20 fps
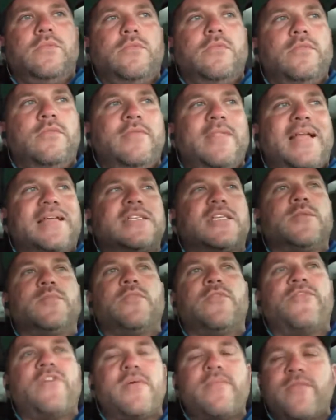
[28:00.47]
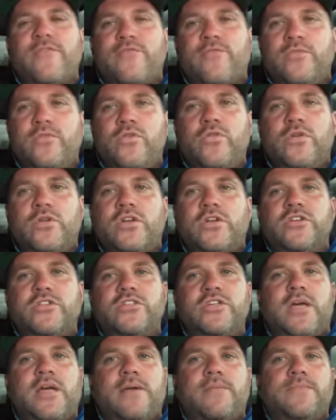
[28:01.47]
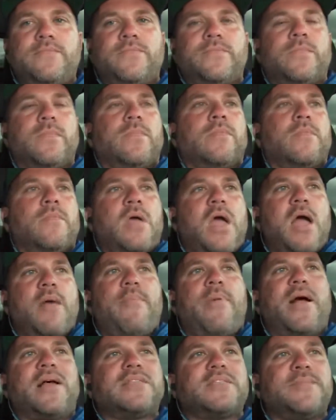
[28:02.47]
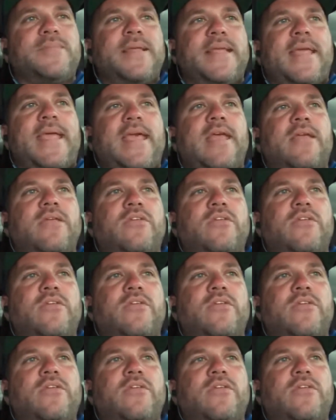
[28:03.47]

That's going to prevent me from doing a good job. I possibly can't,